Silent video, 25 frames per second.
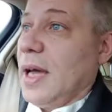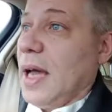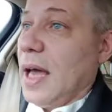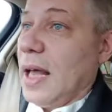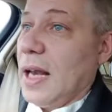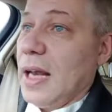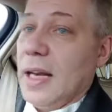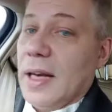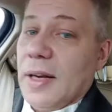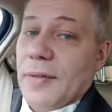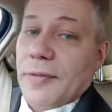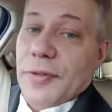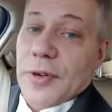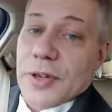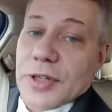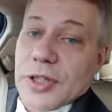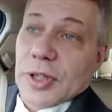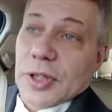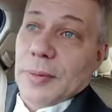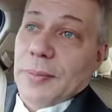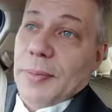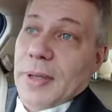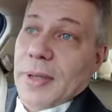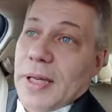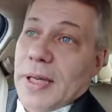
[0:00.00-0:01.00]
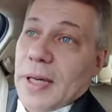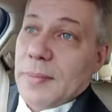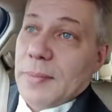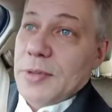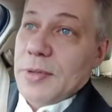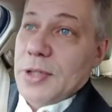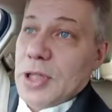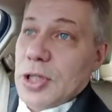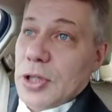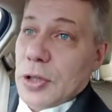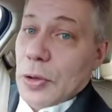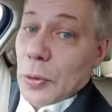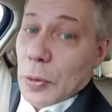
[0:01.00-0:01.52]
and it officially
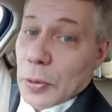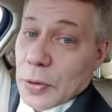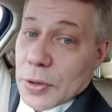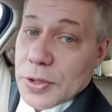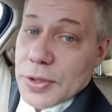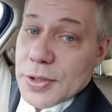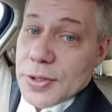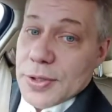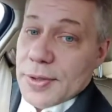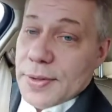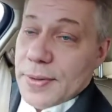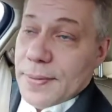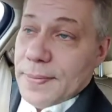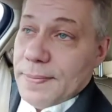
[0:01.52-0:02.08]
becomes yours.